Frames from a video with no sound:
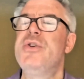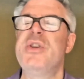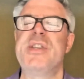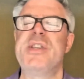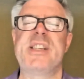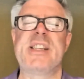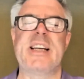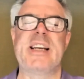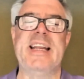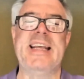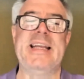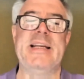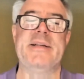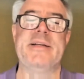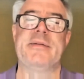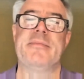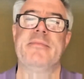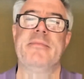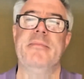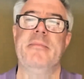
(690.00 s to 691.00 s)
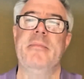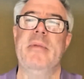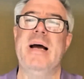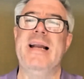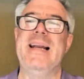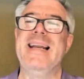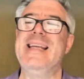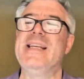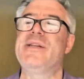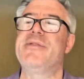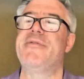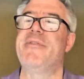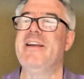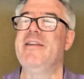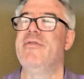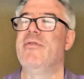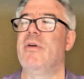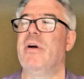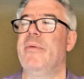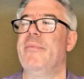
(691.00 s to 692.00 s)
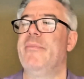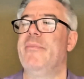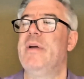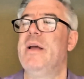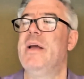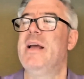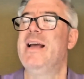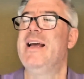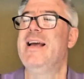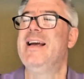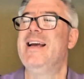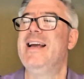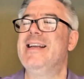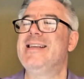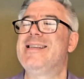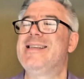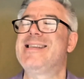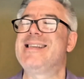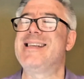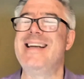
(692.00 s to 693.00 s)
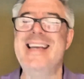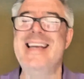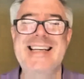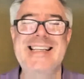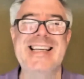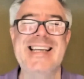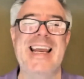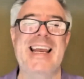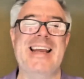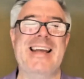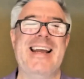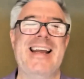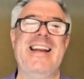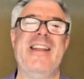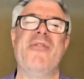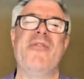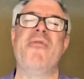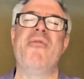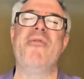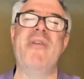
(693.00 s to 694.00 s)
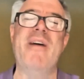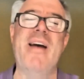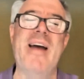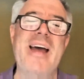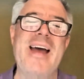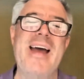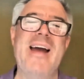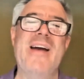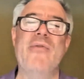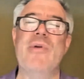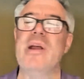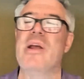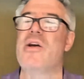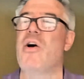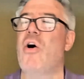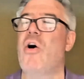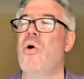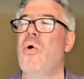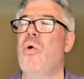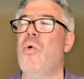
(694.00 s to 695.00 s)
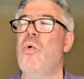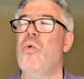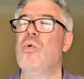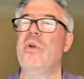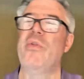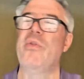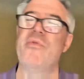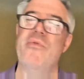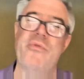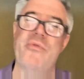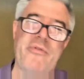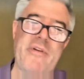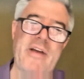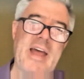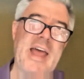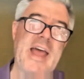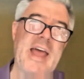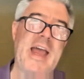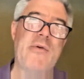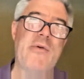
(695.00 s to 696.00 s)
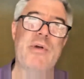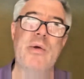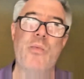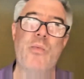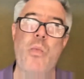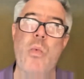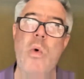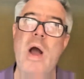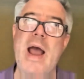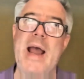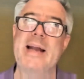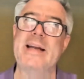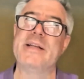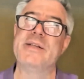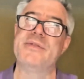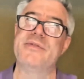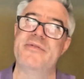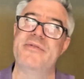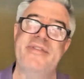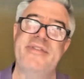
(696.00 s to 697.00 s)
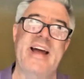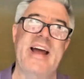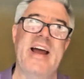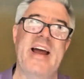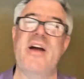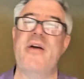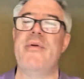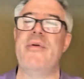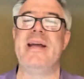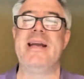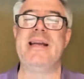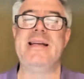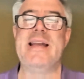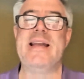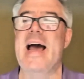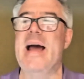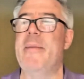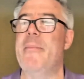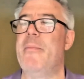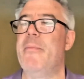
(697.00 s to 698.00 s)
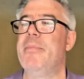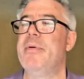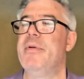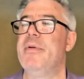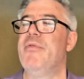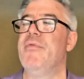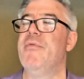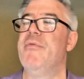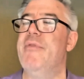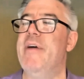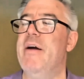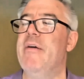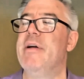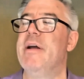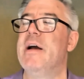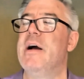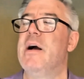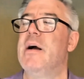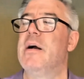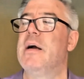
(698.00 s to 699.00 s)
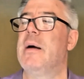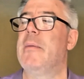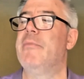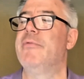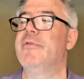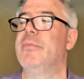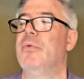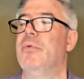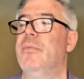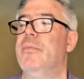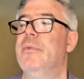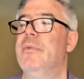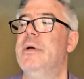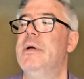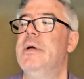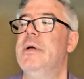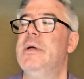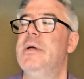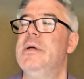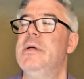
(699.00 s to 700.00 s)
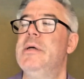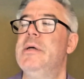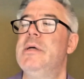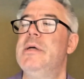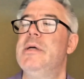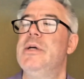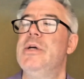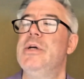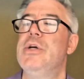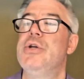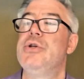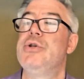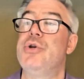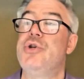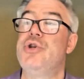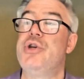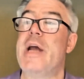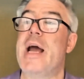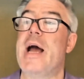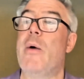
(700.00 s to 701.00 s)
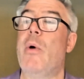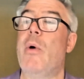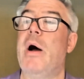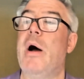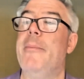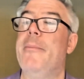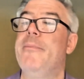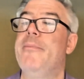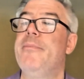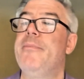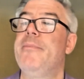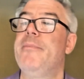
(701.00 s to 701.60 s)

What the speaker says: To sleet, my least favorite. It's sleeting and it's very cold. It's very wet. It's very damp. It's very uncomfortable. To shower.